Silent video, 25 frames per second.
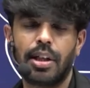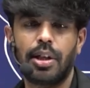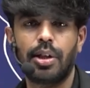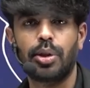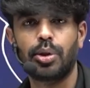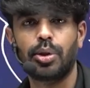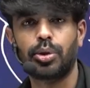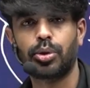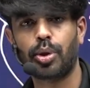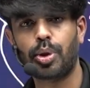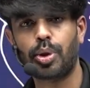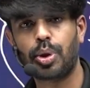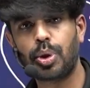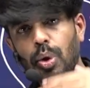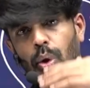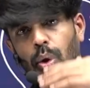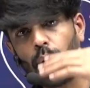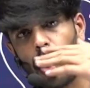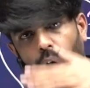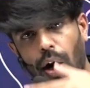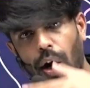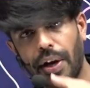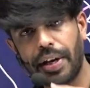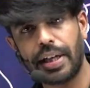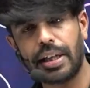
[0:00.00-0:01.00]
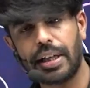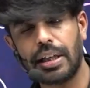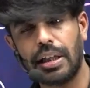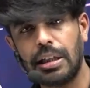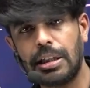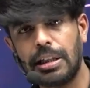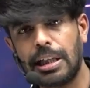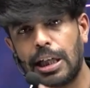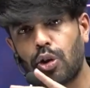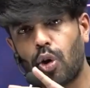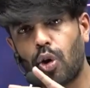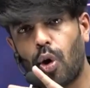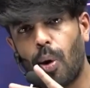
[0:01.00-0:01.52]
So two auricles
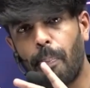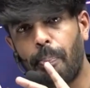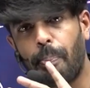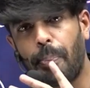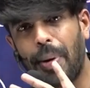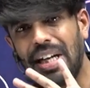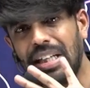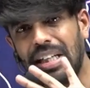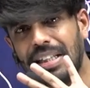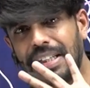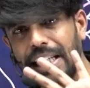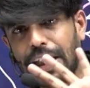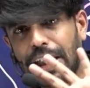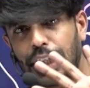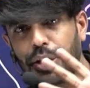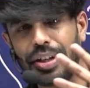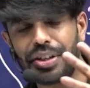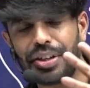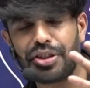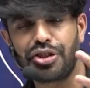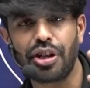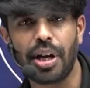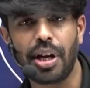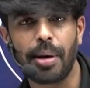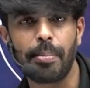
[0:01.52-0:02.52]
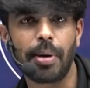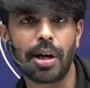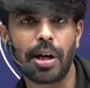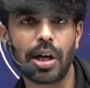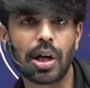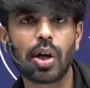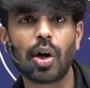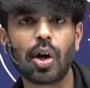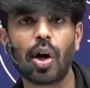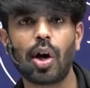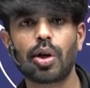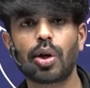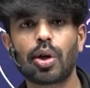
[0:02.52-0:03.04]
that opens into a chamber
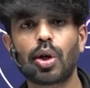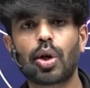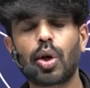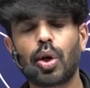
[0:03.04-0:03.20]
called